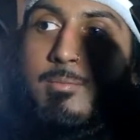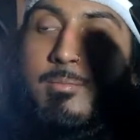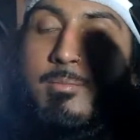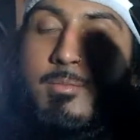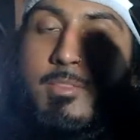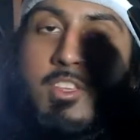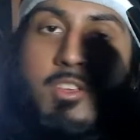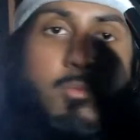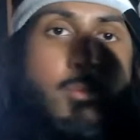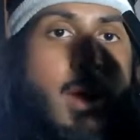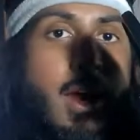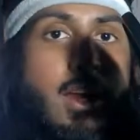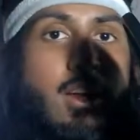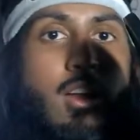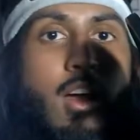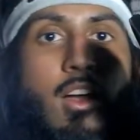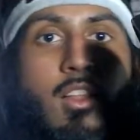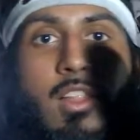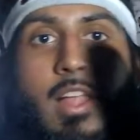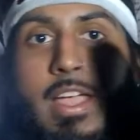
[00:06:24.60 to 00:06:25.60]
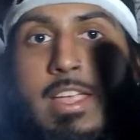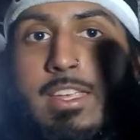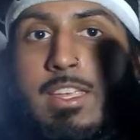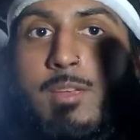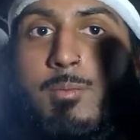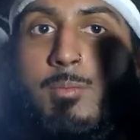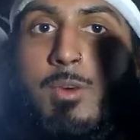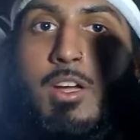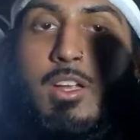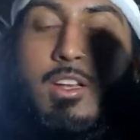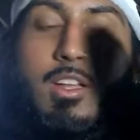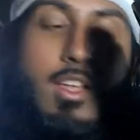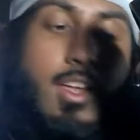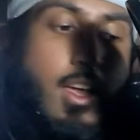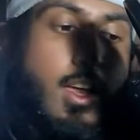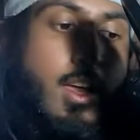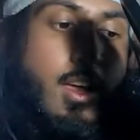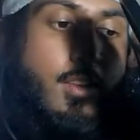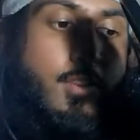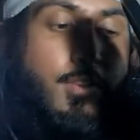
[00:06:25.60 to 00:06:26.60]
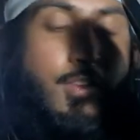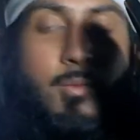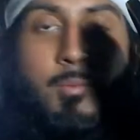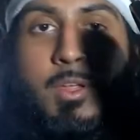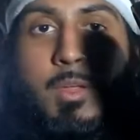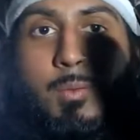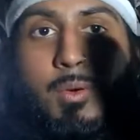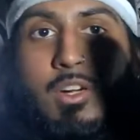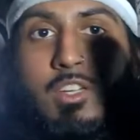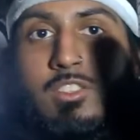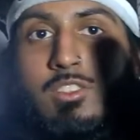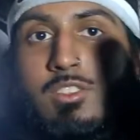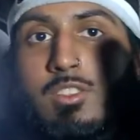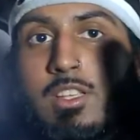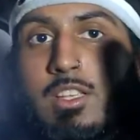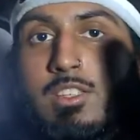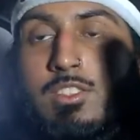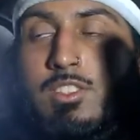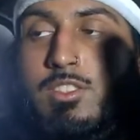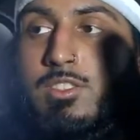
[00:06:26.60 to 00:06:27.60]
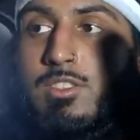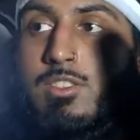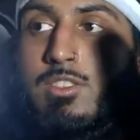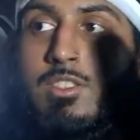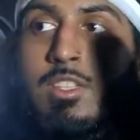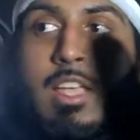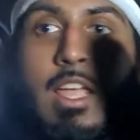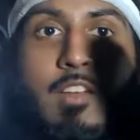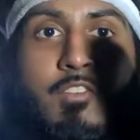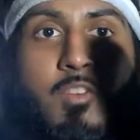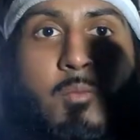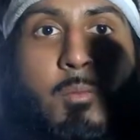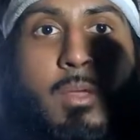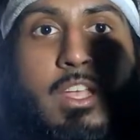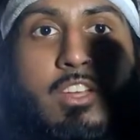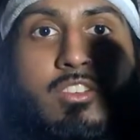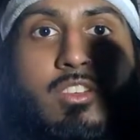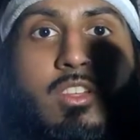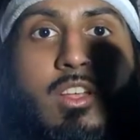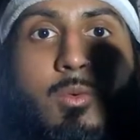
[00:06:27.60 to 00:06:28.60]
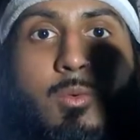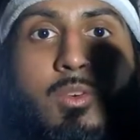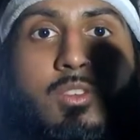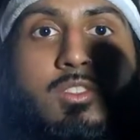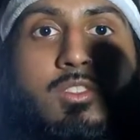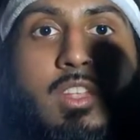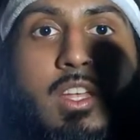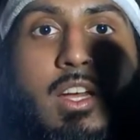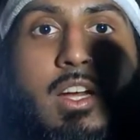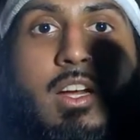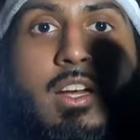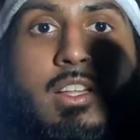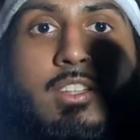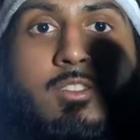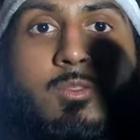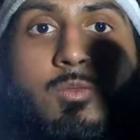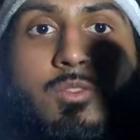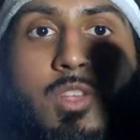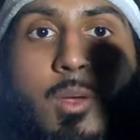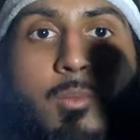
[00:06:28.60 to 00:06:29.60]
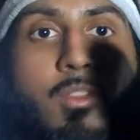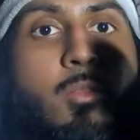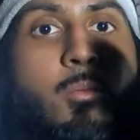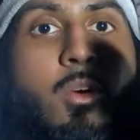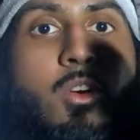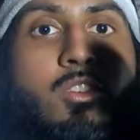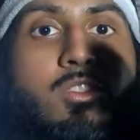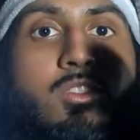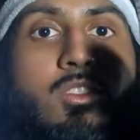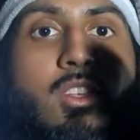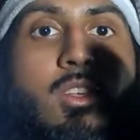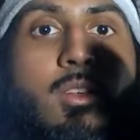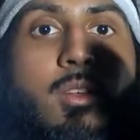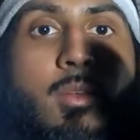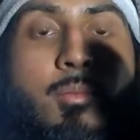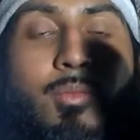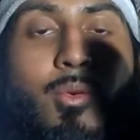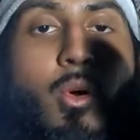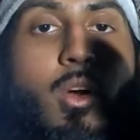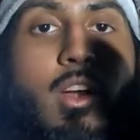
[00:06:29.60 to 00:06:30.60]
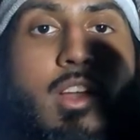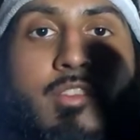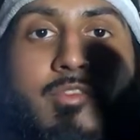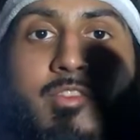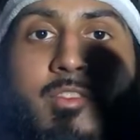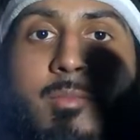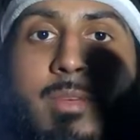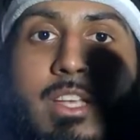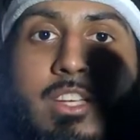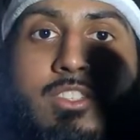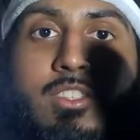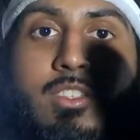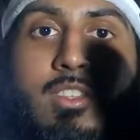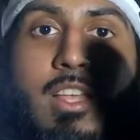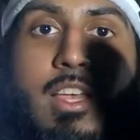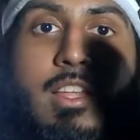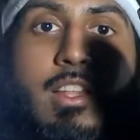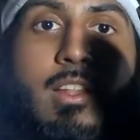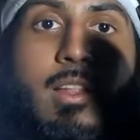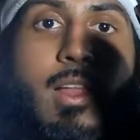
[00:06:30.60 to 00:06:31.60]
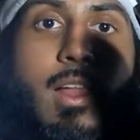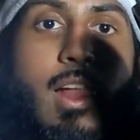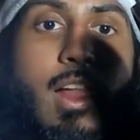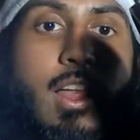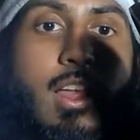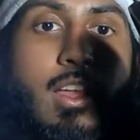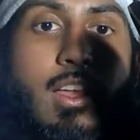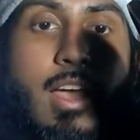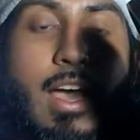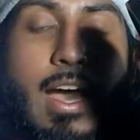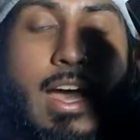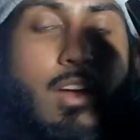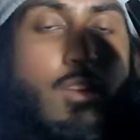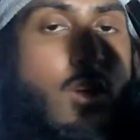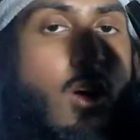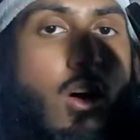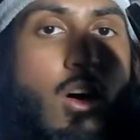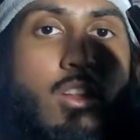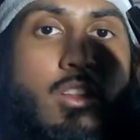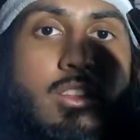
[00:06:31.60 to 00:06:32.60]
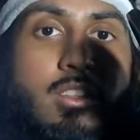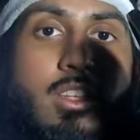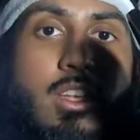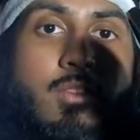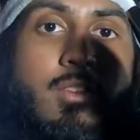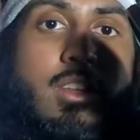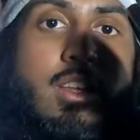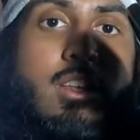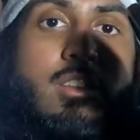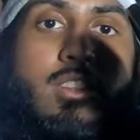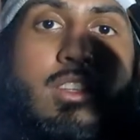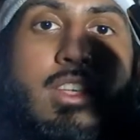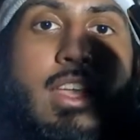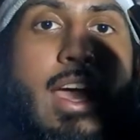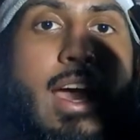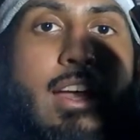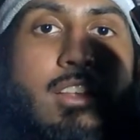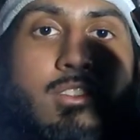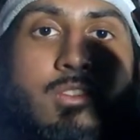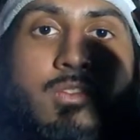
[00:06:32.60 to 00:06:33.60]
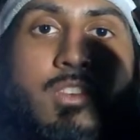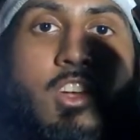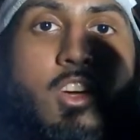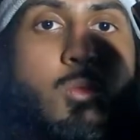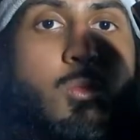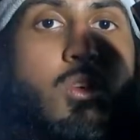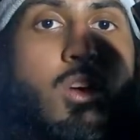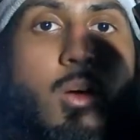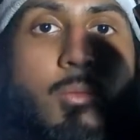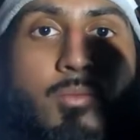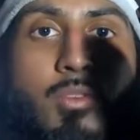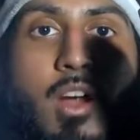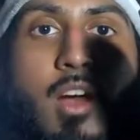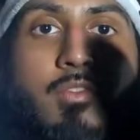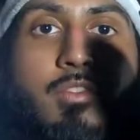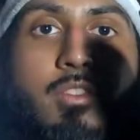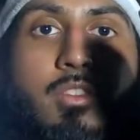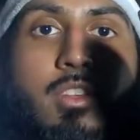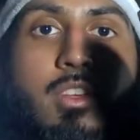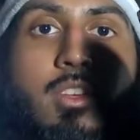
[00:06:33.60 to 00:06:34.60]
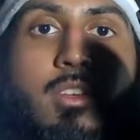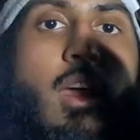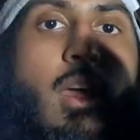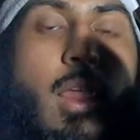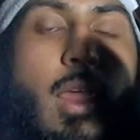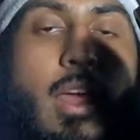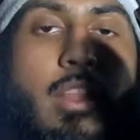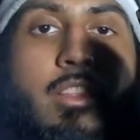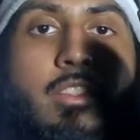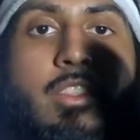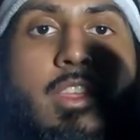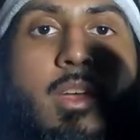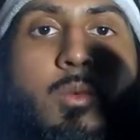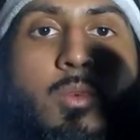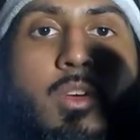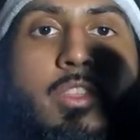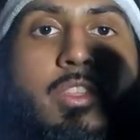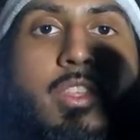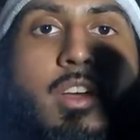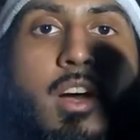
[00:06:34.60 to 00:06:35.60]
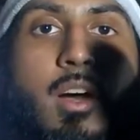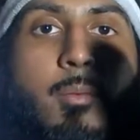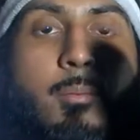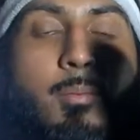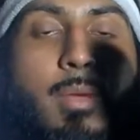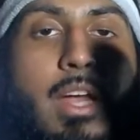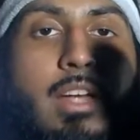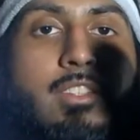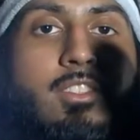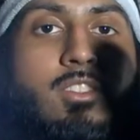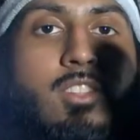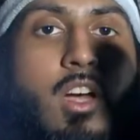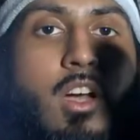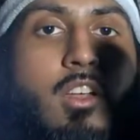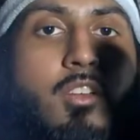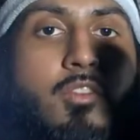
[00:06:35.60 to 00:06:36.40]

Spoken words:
you might not like it. But for me personally, it's just the information that was there is some of the most important information that out of all the DVDs that he has available on Profitly. And the thing with penny stocking